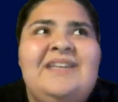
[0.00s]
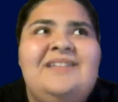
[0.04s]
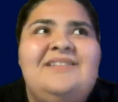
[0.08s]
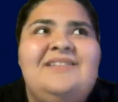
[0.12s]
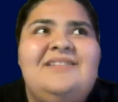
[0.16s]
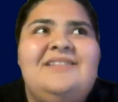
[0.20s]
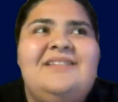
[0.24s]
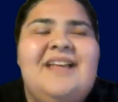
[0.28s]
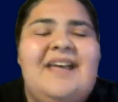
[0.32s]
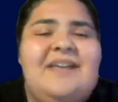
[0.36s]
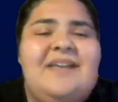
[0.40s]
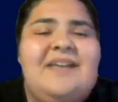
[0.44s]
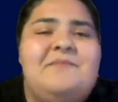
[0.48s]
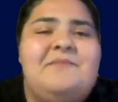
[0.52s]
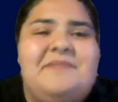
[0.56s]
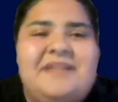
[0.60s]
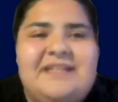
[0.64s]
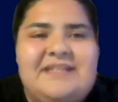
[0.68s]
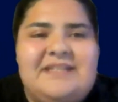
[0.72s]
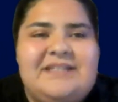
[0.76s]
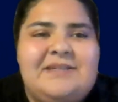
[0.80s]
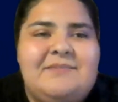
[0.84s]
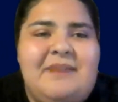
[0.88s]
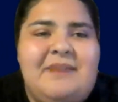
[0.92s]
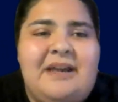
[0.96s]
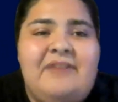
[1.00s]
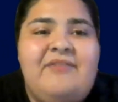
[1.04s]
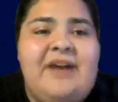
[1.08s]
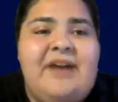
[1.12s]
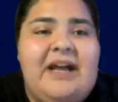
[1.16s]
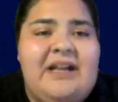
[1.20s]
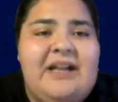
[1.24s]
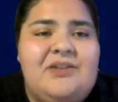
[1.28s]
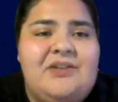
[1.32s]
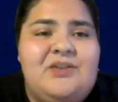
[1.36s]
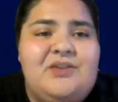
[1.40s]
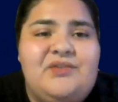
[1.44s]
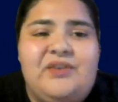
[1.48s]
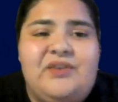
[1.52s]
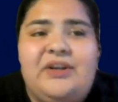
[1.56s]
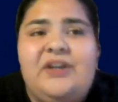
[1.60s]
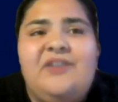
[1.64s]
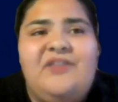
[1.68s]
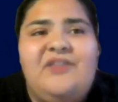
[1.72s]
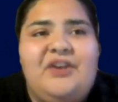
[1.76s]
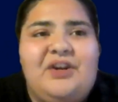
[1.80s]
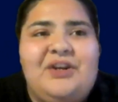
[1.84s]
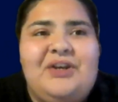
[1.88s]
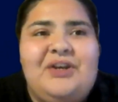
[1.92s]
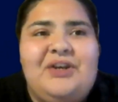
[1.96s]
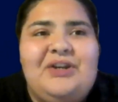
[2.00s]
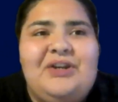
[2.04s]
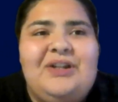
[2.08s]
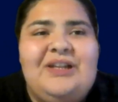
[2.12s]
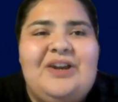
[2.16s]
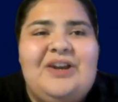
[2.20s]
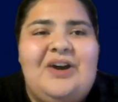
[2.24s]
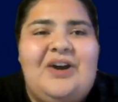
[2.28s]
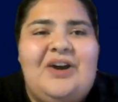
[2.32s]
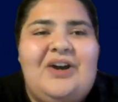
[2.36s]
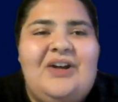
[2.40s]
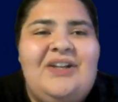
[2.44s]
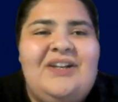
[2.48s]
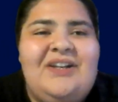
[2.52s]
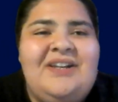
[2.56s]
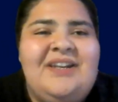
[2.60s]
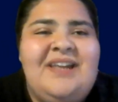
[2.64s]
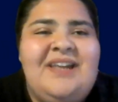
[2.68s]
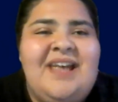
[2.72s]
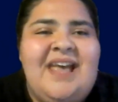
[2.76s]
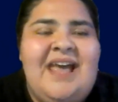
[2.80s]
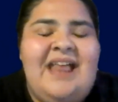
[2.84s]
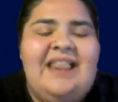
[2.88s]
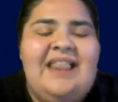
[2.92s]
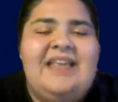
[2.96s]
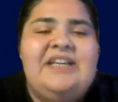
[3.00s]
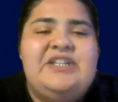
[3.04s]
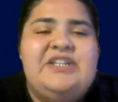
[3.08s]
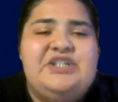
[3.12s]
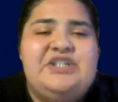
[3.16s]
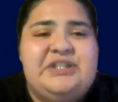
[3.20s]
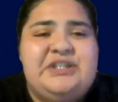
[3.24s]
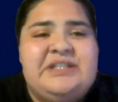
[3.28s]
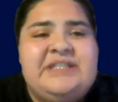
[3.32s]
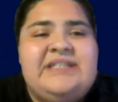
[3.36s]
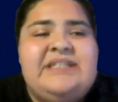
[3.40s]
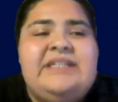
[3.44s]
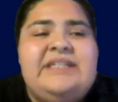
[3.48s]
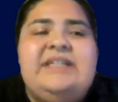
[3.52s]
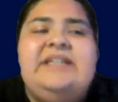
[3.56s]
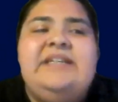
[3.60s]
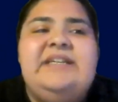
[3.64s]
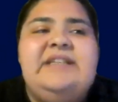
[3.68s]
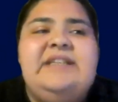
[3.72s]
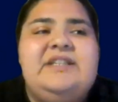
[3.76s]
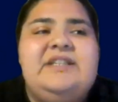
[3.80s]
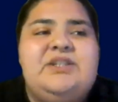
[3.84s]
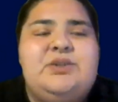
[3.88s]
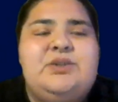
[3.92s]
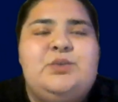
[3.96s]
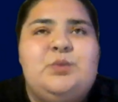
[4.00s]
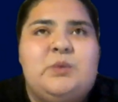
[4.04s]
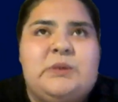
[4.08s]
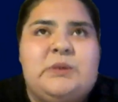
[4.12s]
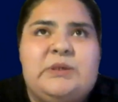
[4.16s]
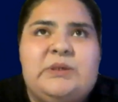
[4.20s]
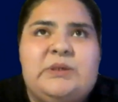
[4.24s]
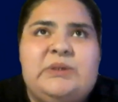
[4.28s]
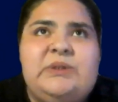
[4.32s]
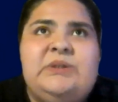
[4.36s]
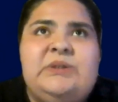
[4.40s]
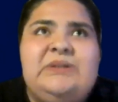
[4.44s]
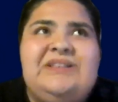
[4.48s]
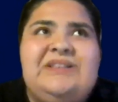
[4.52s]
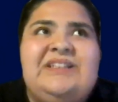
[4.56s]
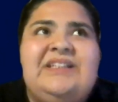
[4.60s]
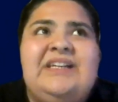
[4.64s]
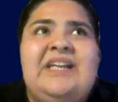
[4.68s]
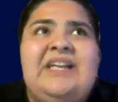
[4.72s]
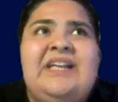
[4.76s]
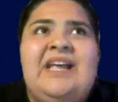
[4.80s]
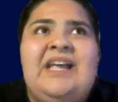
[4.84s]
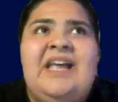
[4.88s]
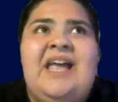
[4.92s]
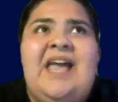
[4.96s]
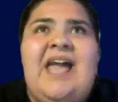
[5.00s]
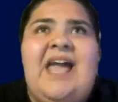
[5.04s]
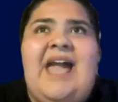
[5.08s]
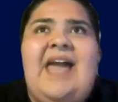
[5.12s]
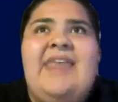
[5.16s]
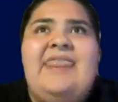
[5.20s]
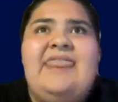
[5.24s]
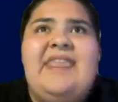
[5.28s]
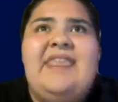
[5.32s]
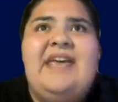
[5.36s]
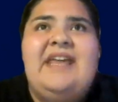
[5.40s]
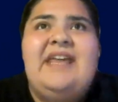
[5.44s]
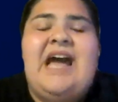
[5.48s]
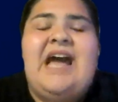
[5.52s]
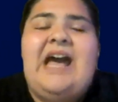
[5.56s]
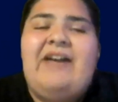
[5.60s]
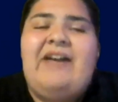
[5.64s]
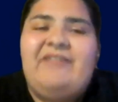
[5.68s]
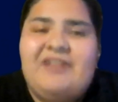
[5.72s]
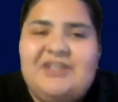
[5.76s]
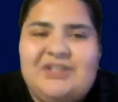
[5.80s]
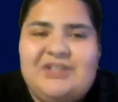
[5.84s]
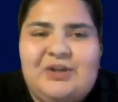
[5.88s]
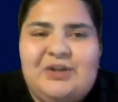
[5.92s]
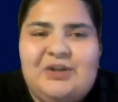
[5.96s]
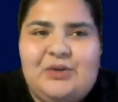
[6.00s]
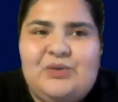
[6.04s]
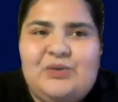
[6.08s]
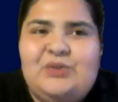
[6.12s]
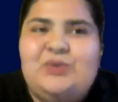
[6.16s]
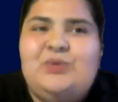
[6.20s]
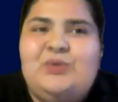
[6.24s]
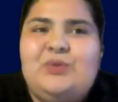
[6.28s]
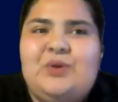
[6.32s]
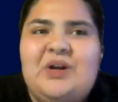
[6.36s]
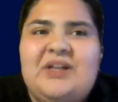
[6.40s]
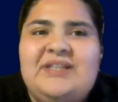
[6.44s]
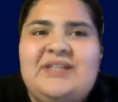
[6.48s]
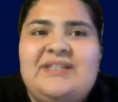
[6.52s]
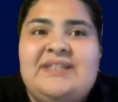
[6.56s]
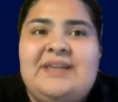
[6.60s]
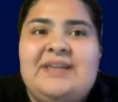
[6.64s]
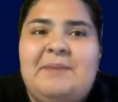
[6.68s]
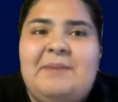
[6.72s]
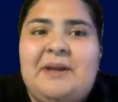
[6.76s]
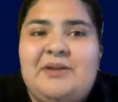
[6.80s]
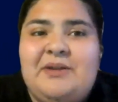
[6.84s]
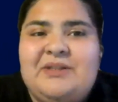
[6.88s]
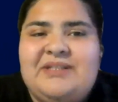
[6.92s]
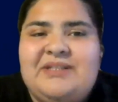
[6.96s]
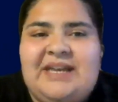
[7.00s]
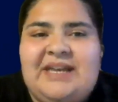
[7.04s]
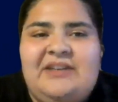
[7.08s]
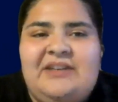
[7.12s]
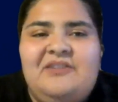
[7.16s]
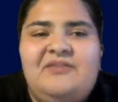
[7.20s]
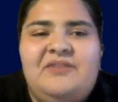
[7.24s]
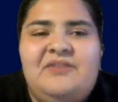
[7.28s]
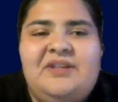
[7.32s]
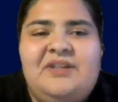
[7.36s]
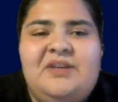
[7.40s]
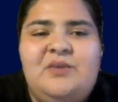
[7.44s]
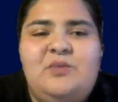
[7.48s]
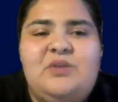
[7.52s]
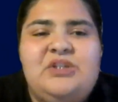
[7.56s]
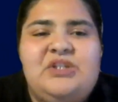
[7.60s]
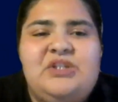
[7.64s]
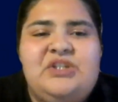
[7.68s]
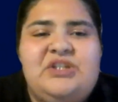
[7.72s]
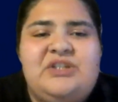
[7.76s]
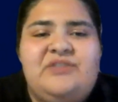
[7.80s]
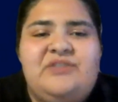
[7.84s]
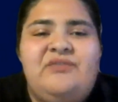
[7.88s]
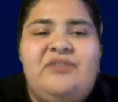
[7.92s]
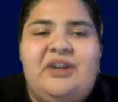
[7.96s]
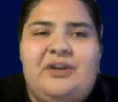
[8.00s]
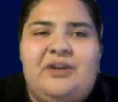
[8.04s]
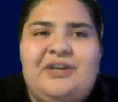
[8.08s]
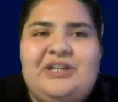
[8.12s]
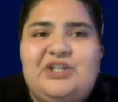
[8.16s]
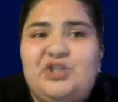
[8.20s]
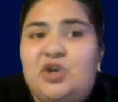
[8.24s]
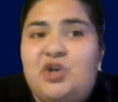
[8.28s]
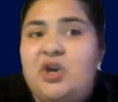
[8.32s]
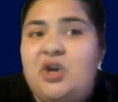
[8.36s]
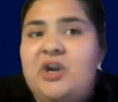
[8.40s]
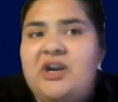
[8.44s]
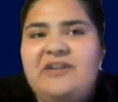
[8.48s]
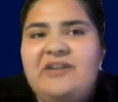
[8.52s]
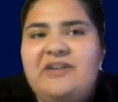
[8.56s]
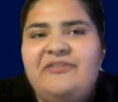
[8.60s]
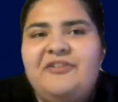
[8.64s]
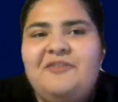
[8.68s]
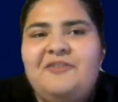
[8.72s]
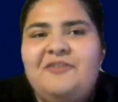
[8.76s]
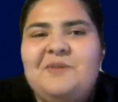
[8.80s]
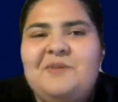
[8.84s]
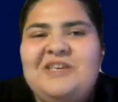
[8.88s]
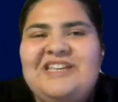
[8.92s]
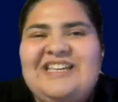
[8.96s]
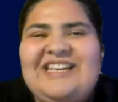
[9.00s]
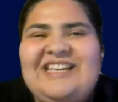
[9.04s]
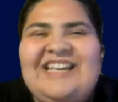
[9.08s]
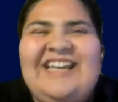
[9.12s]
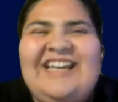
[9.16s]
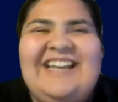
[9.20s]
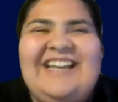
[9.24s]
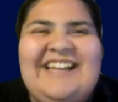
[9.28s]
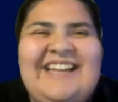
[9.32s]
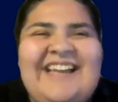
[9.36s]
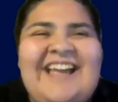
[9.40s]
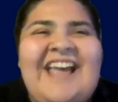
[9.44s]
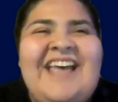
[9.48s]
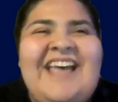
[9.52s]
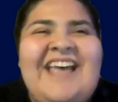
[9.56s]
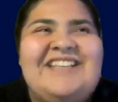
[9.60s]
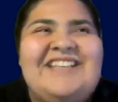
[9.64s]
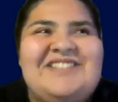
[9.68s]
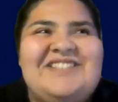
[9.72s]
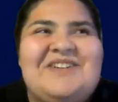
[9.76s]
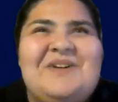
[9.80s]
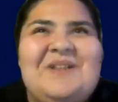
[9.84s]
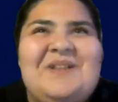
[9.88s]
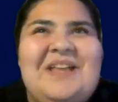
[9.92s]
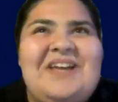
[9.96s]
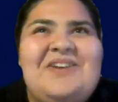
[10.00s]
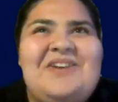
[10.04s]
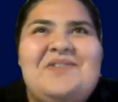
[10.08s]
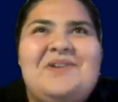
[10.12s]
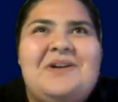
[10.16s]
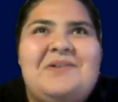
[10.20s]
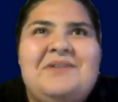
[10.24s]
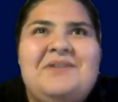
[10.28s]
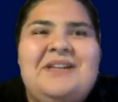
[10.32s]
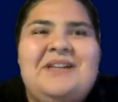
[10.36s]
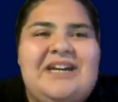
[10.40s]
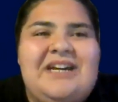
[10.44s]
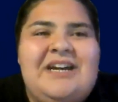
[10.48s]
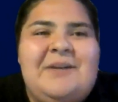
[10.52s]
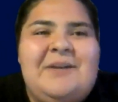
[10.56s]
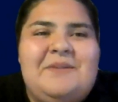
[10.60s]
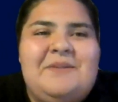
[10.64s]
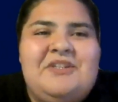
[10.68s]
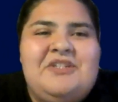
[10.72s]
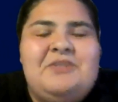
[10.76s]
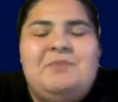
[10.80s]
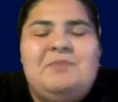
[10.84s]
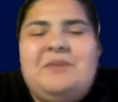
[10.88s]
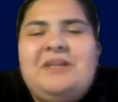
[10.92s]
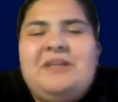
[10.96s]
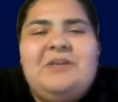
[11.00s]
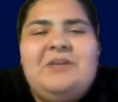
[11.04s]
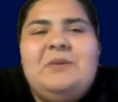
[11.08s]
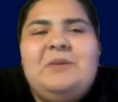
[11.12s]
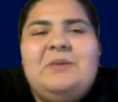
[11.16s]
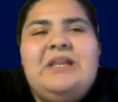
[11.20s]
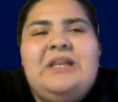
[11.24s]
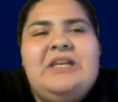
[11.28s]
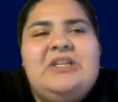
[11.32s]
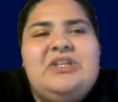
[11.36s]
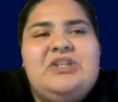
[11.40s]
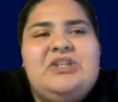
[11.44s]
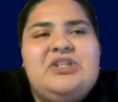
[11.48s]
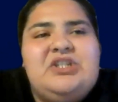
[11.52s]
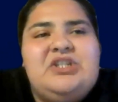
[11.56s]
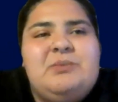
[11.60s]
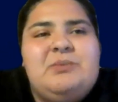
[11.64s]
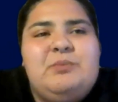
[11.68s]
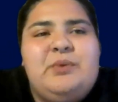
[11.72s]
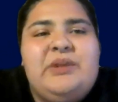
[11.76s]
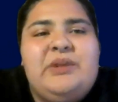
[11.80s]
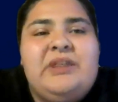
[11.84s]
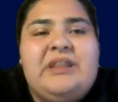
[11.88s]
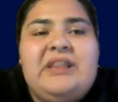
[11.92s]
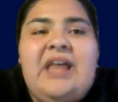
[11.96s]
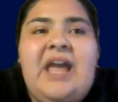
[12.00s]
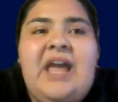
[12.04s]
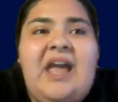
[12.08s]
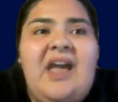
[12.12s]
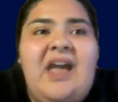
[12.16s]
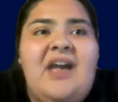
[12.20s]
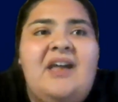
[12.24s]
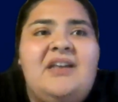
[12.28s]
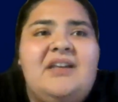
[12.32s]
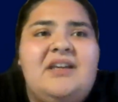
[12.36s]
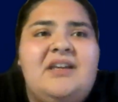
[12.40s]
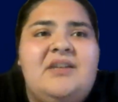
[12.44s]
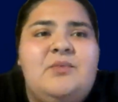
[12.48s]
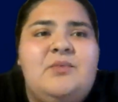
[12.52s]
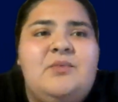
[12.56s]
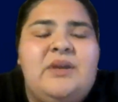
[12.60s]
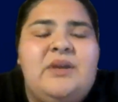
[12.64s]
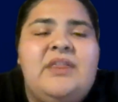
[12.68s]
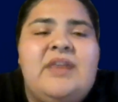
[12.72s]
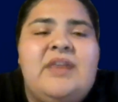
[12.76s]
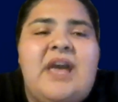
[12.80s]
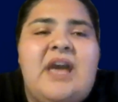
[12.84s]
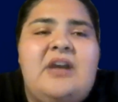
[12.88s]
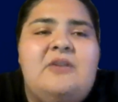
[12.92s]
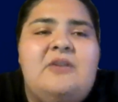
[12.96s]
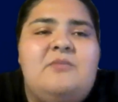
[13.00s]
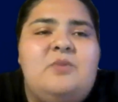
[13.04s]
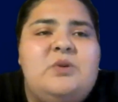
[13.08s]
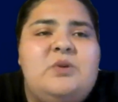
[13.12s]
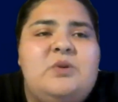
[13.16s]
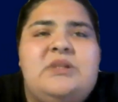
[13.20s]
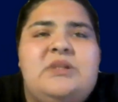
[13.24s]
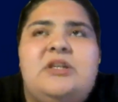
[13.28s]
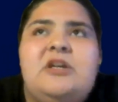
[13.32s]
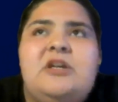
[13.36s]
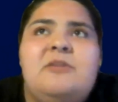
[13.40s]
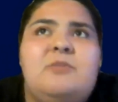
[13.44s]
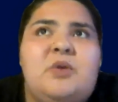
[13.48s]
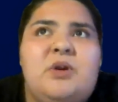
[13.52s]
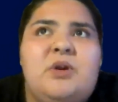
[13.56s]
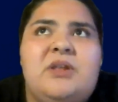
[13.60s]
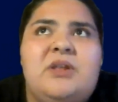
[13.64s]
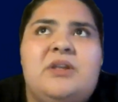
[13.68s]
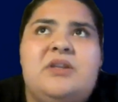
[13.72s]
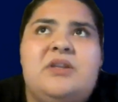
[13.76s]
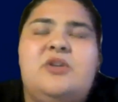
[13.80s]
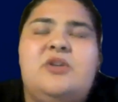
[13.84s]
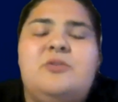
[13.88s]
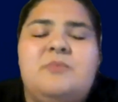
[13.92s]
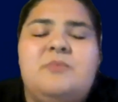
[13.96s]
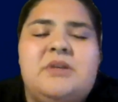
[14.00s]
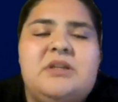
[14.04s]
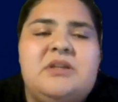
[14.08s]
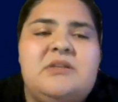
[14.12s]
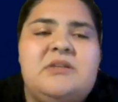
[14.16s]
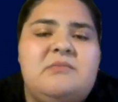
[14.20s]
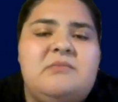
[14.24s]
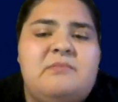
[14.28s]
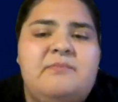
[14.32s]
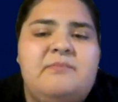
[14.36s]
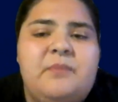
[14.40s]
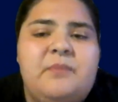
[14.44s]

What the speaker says: led me to my values very, very early on. Like just seeing this world and then having to go to school and step outside of it was just very jarring for me. So like growing up and just being in relationship with land and with animals and our more than human